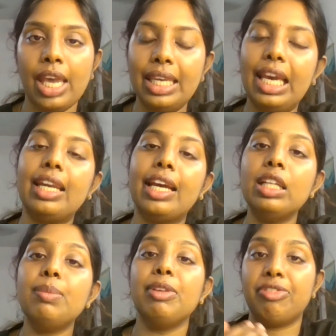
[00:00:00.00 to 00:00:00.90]
It can
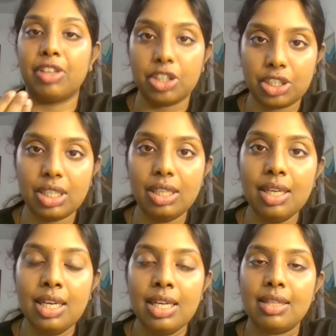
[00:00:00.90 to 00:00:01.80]
either be functional,
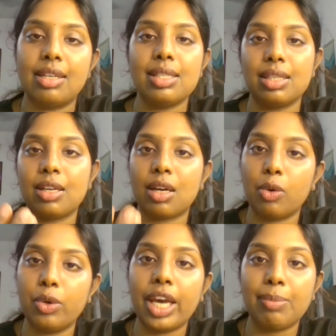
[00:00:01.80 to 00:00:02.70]
That is, a
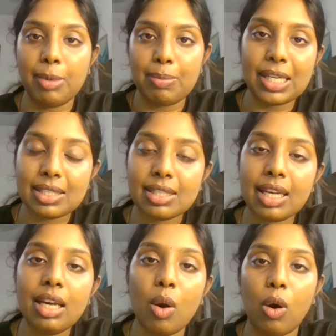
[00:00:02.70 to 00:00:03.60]
crown can be present
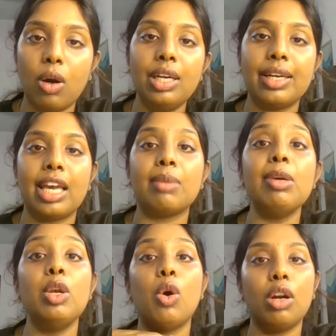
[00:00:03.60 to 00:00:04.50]
there, or it can
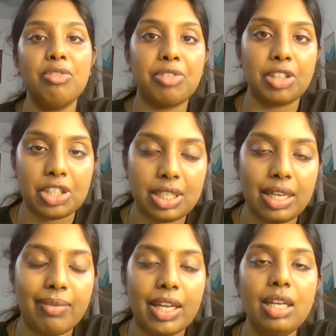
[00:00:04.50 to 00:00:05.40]
be
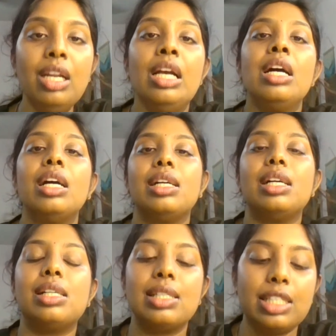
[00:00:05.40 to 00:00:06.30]
non-functional, wherein
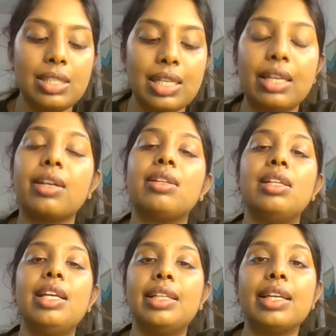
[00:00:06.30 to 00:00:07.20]
just an
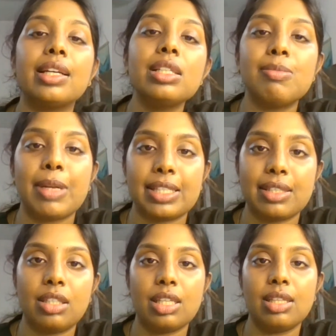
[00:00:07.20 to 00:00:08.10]
acrylic layer is
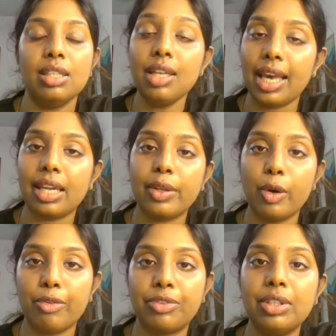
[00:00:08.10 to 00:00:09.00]
present in the
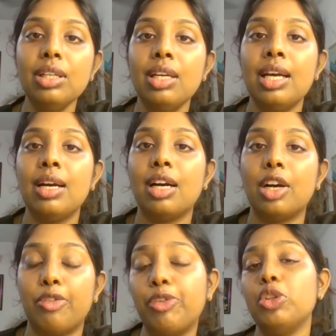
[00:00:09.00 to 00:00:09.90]
area of
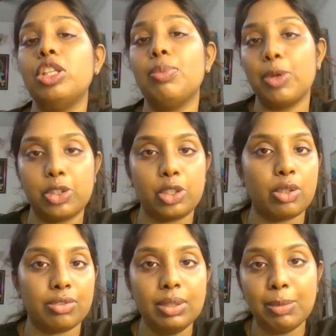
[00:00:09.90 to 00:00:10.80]
the future
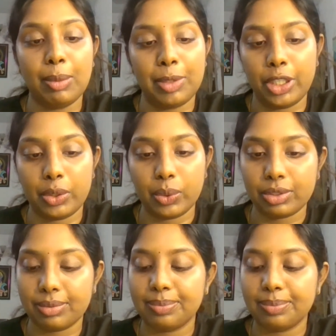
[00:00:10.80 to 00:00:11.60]
position of the permanent tooth.